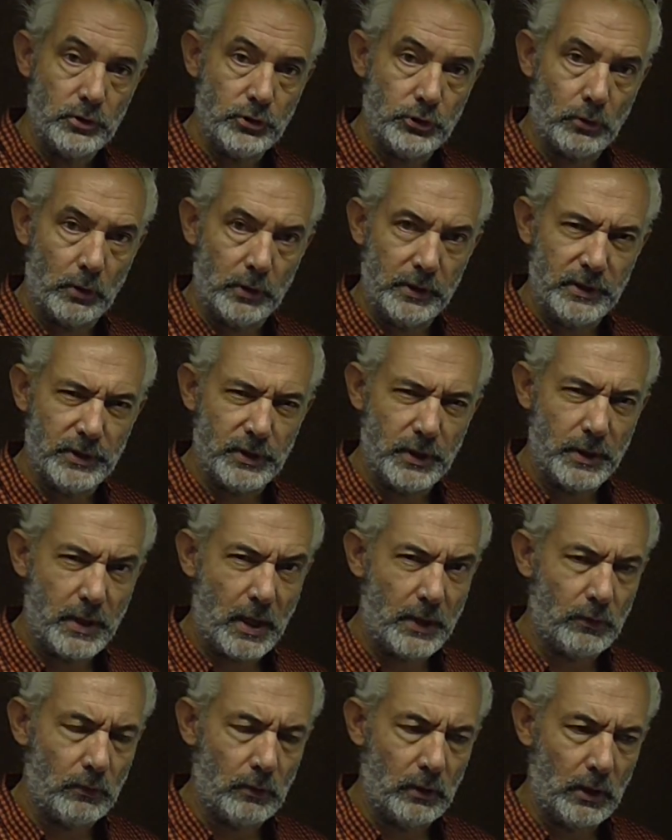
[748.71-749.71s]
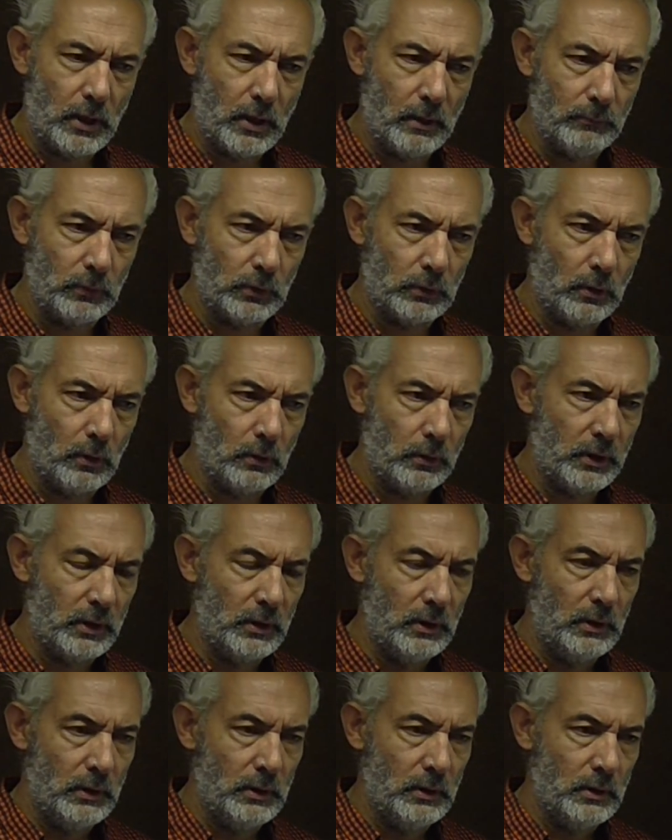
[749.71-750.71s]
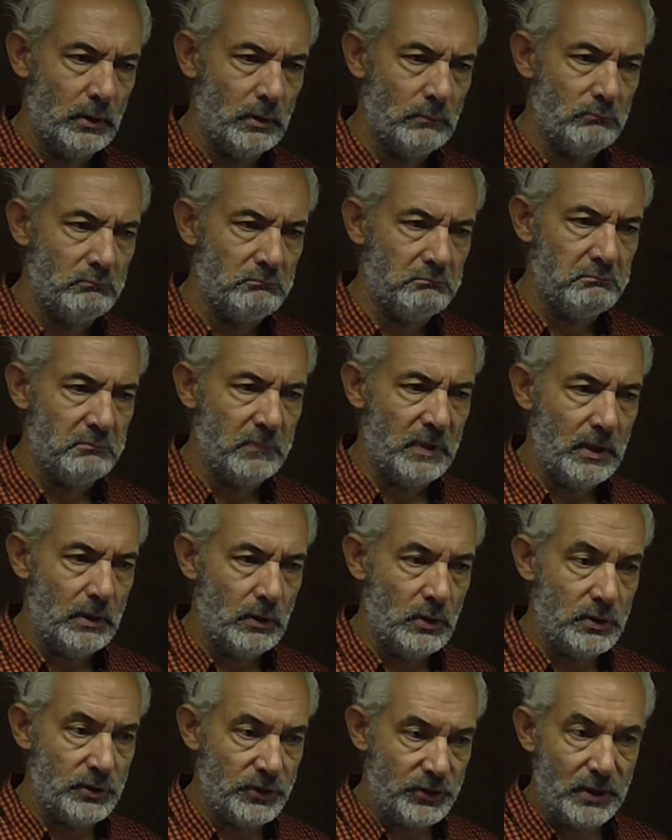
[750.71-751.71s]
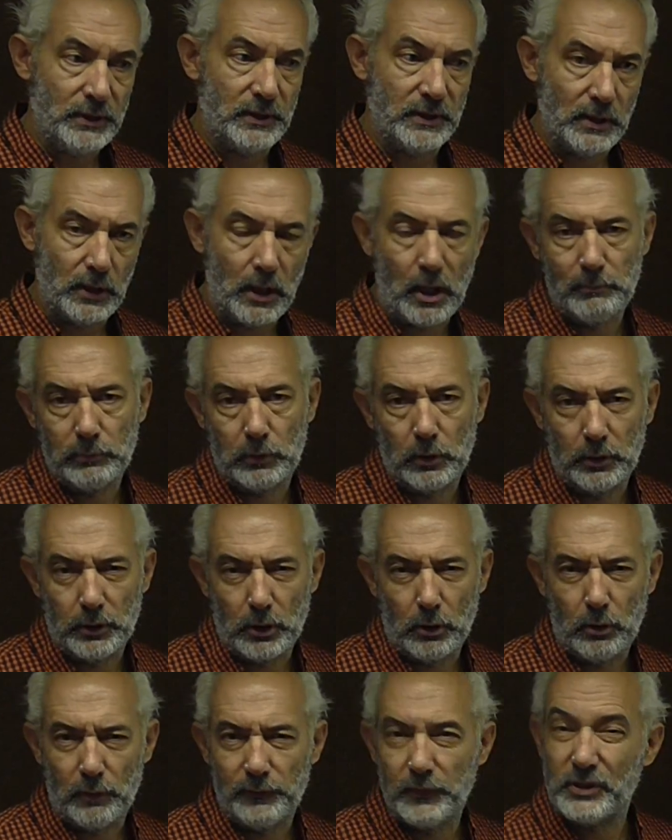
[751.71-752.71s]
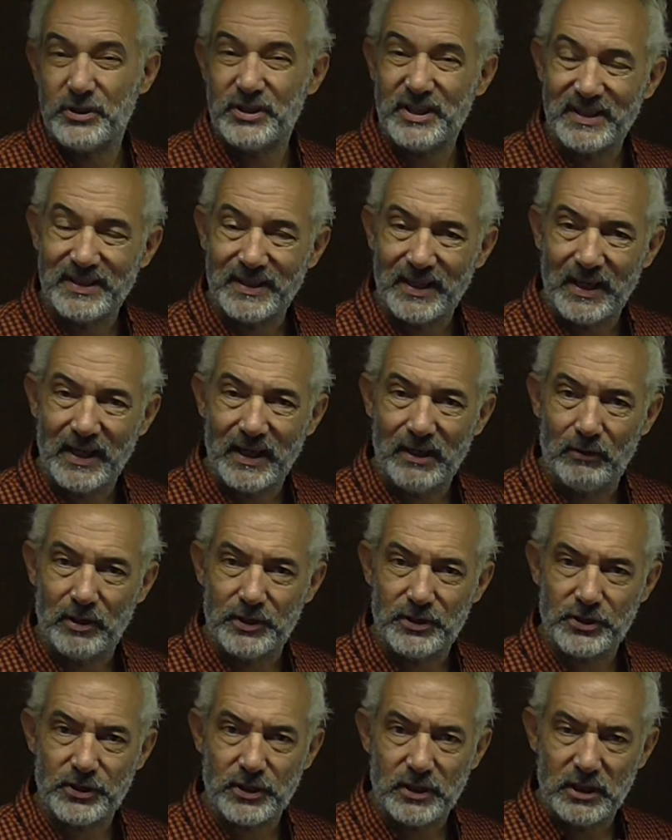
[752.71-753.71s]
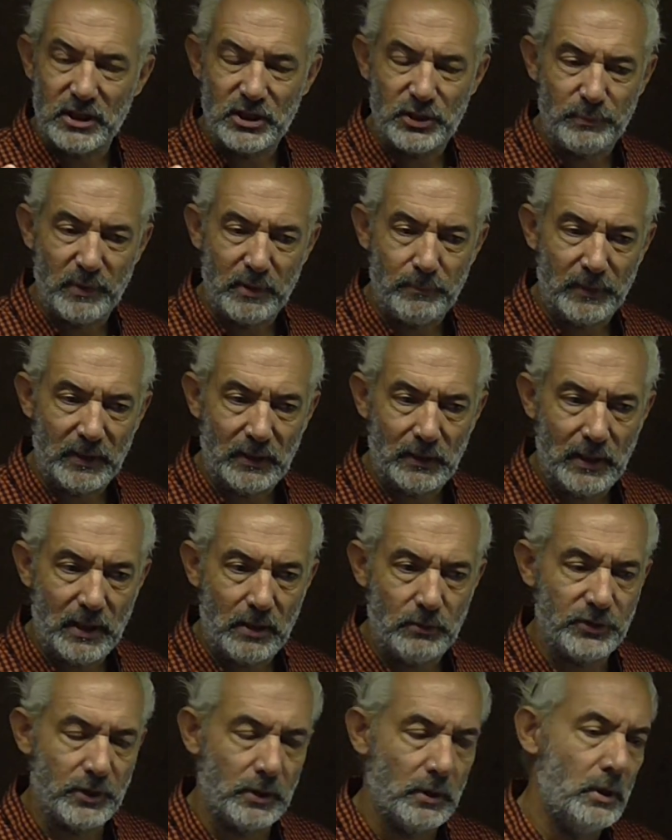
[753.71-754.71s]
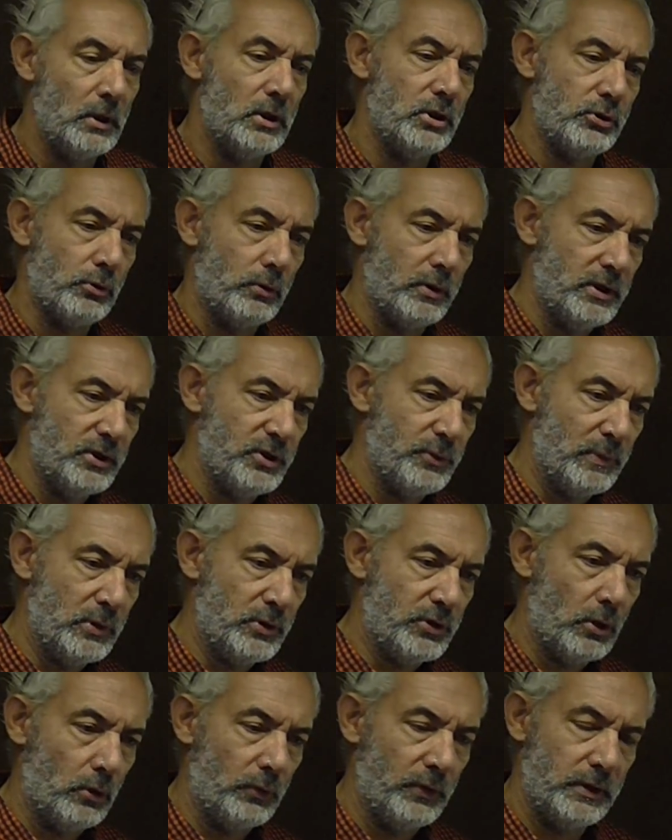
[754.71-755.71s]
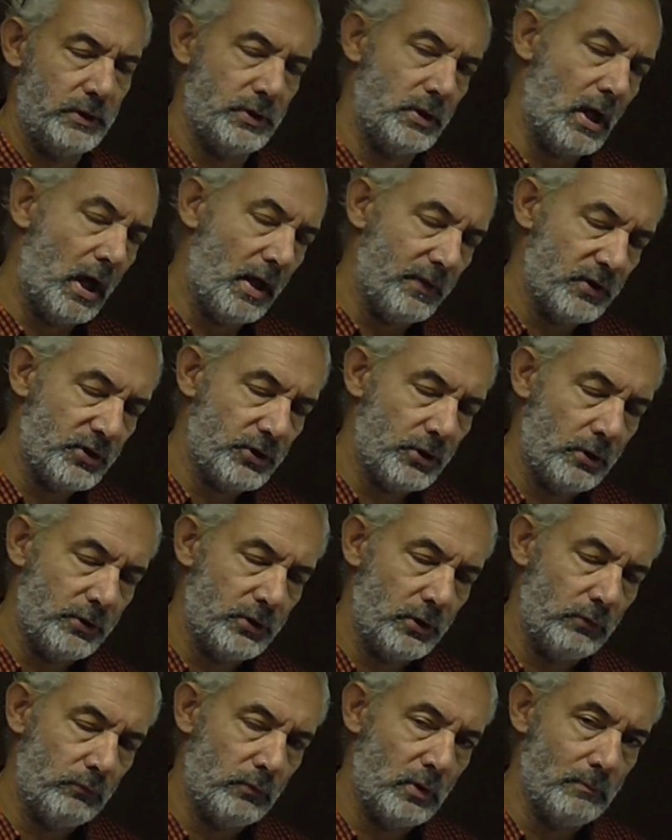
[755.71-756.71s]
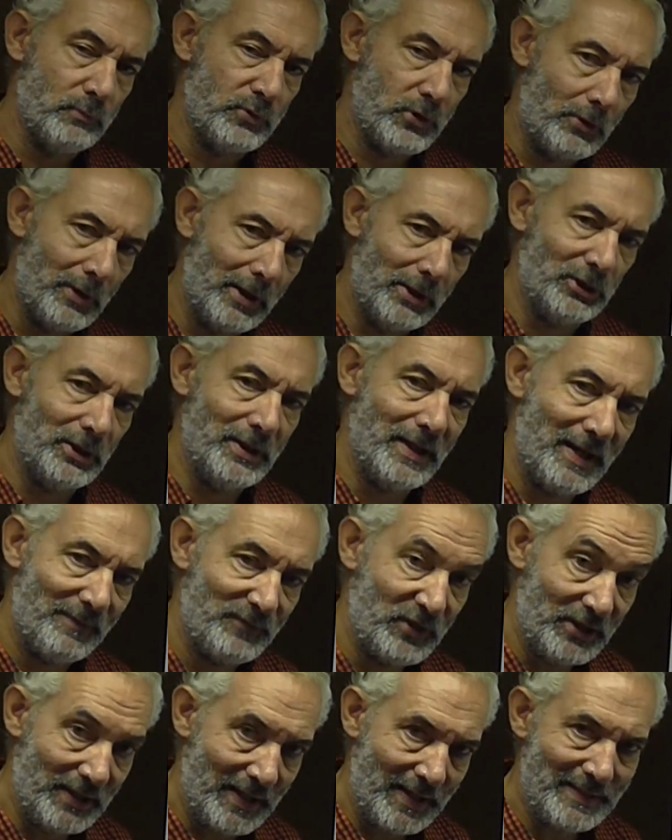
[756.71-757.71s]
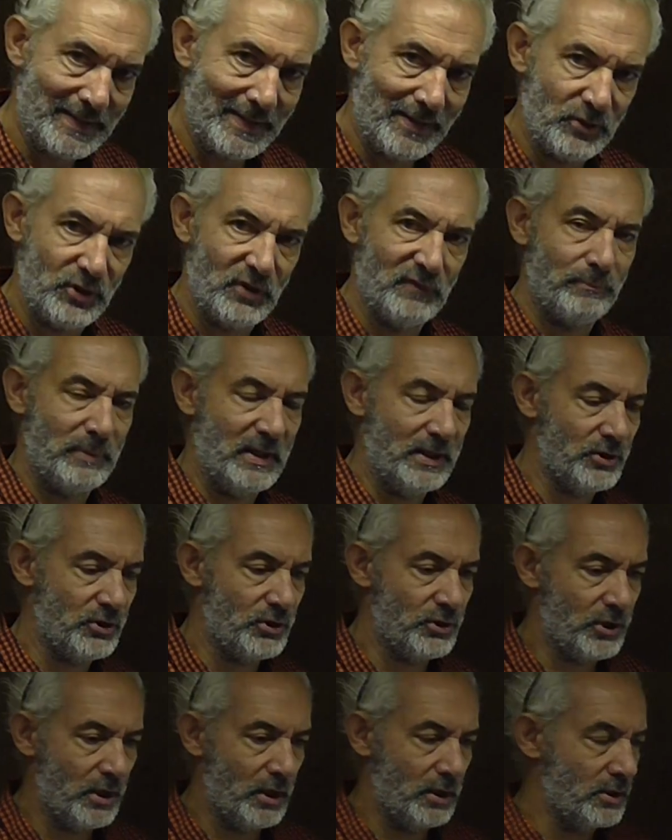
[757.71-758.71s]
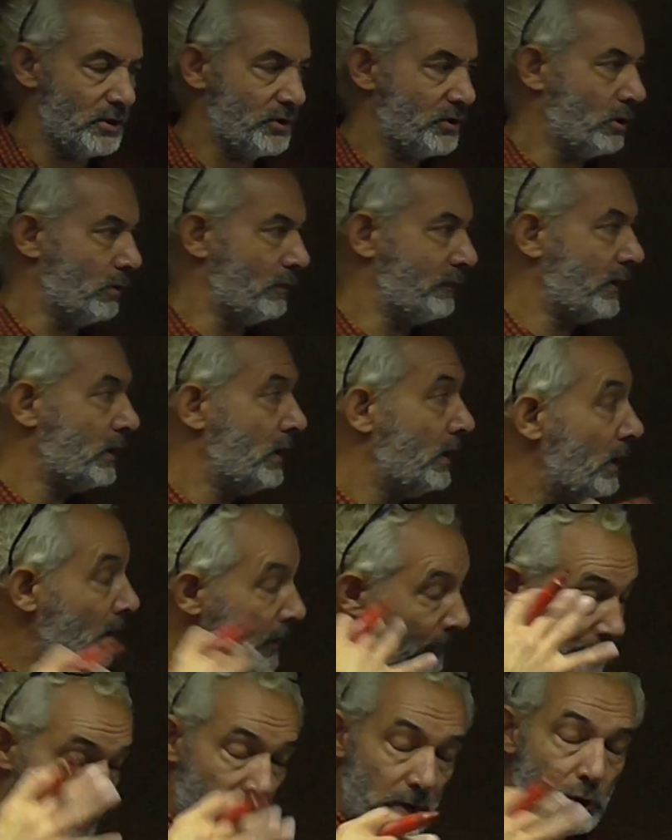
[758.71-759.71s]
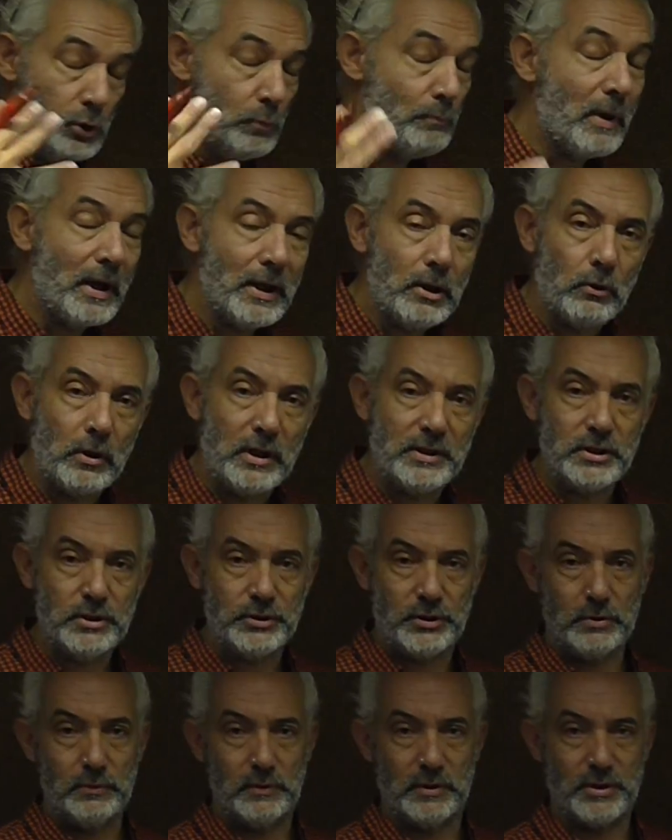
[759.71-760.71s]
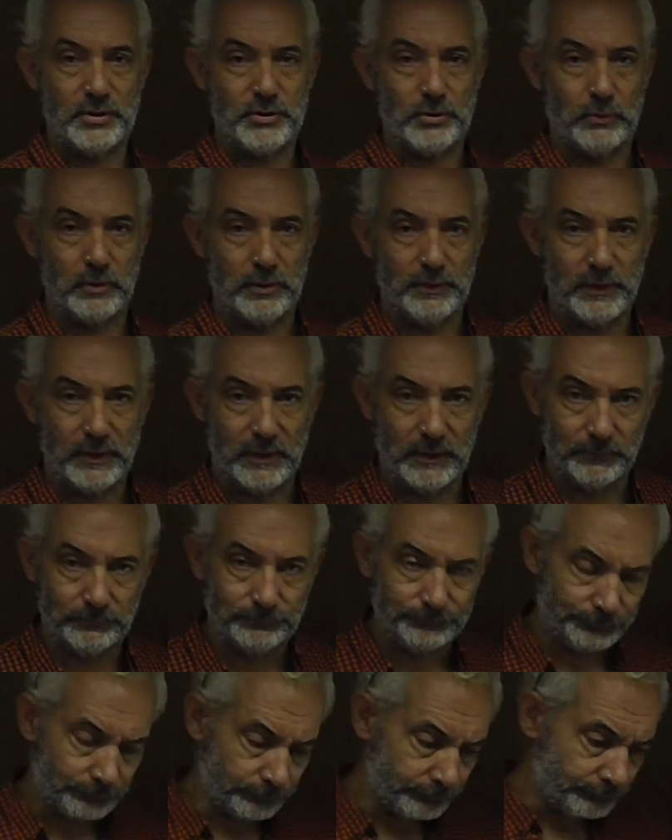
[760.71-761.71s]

Do I need another alarm clock? Did the alarm clock go off and I didn't hear it? Does it need to be a bit louder? Do I need to put it on the other side of the room so I actually have to get out of bed to turn it off? You may already do this sort of thing.